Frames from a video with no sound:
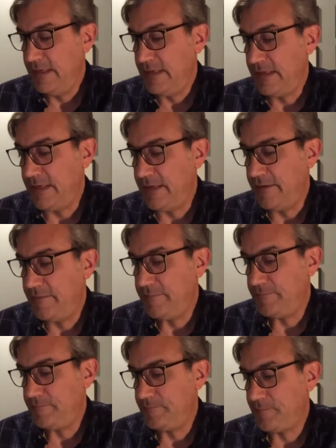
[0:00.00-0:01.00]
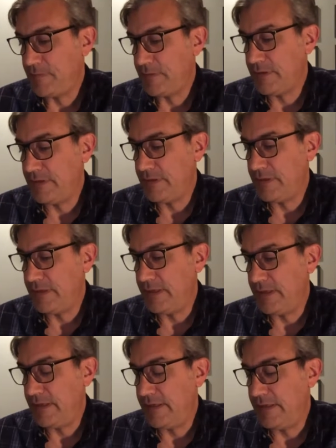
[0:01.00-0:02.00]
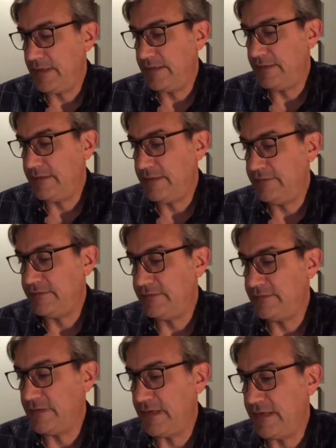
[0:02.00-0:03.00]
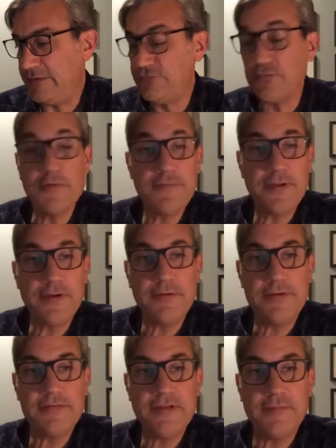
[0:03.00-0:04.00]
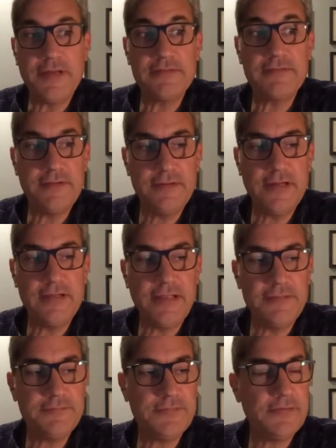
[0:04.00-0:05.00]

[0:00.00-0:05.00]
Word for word: Um, I, I, just uh, drove there one time. Actually, I left